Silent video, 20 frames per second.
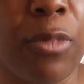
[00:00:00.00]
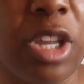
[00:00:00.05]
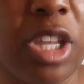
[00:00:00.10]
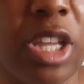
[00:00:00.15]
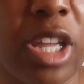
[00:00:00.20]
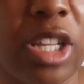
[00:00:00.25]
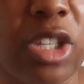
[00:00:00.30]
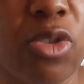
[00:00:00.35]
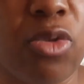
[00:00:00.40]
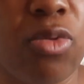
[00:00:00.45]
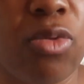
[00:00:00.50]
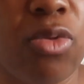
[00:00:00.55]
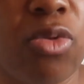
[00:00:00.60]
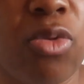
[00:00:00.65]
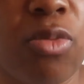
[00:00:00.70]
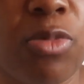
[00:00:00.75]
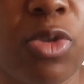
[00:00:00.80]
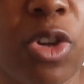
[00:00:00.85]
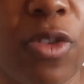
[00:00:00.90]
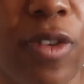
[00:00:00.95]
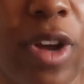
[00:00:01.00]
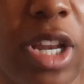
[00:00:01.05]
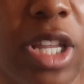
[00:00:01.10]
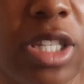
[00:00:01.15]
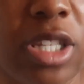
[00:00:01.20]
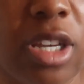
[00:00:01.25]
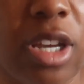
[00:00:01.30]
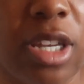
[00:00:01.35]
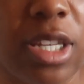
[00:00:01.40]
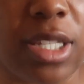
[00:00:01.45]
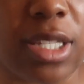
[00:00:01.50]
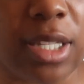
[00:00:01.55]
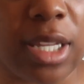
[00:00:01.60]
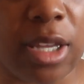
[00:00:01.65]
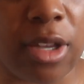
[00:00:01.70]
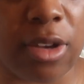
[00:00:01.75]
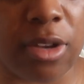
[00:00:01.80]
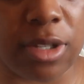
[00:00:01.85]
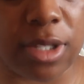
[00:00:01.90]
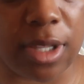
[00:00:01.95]
when he gets groomed if I need to cut his
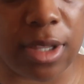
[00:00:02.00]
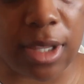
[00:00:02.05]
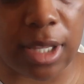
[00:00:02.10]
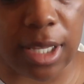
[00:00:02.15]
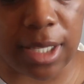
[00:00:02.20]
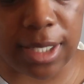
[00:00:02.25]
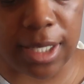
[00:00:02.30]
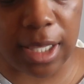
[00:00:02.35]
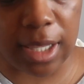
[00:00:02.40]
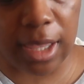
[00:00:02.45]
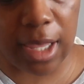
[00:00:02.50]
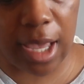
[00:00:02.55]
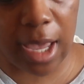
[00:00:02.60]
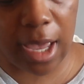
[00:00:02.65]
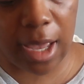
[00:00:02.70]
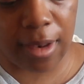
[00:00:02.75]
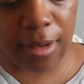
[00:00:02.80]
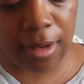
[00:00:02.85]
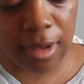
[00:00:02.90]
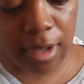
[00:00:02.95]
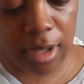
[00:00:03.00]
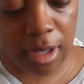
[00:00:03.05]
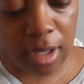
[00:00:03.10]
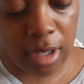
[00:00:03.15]
nails and things like that,